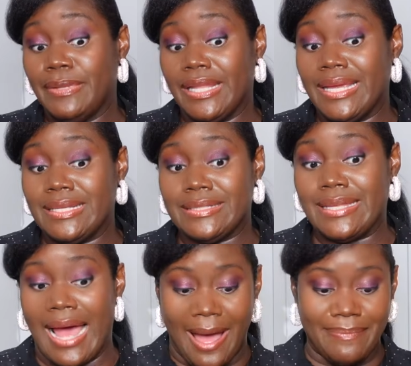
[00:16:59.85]

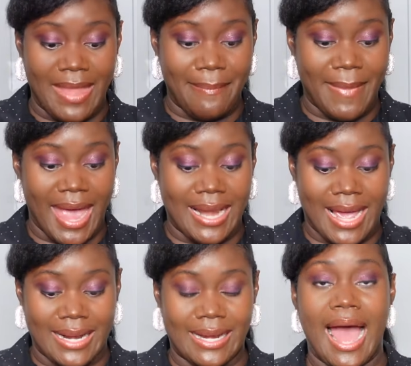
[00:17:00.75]
pleased. I'm not mad
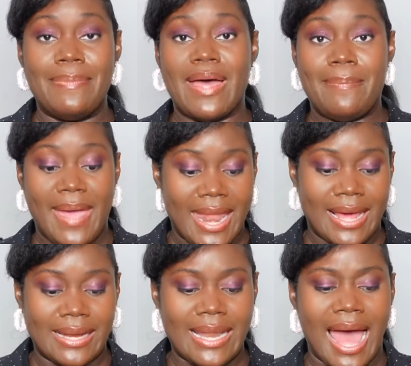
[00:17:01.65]
at it. I'm not mad
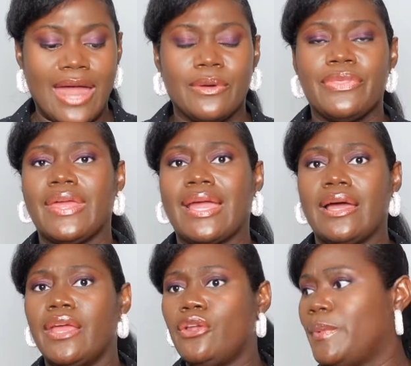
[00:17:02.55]
at it. I don't think
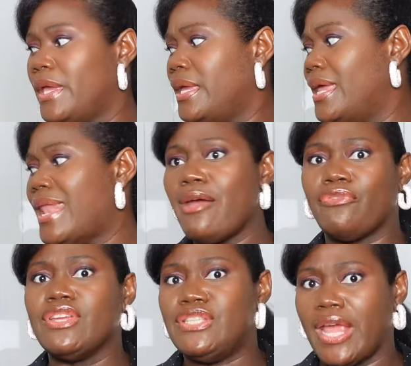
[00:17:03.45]
it'll be in
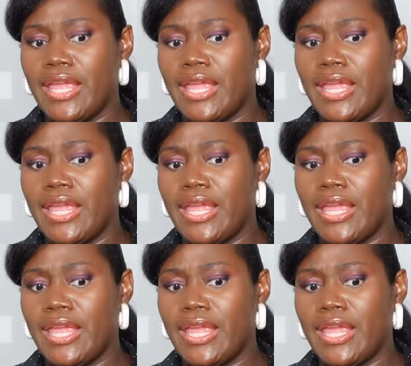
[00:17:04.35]
everyday